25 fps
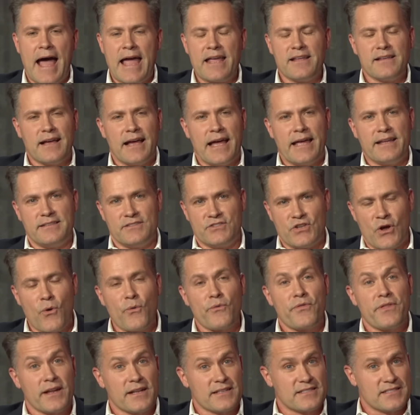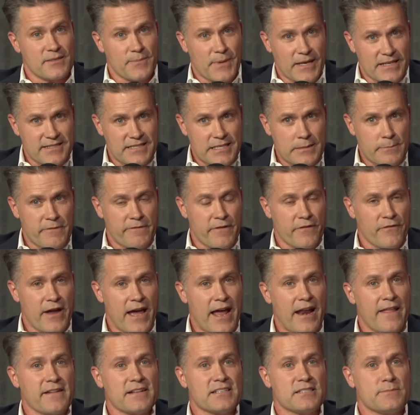I, I don't think it's the best team they've ever
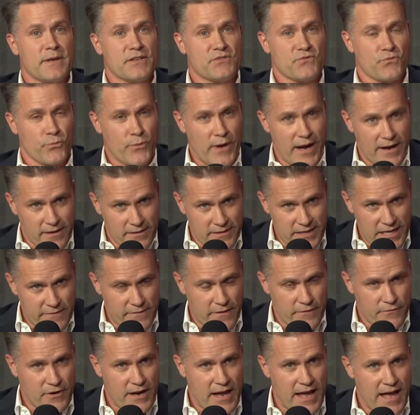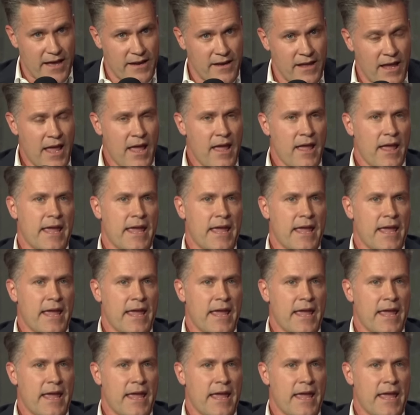had. I think it's the best record they've ever had.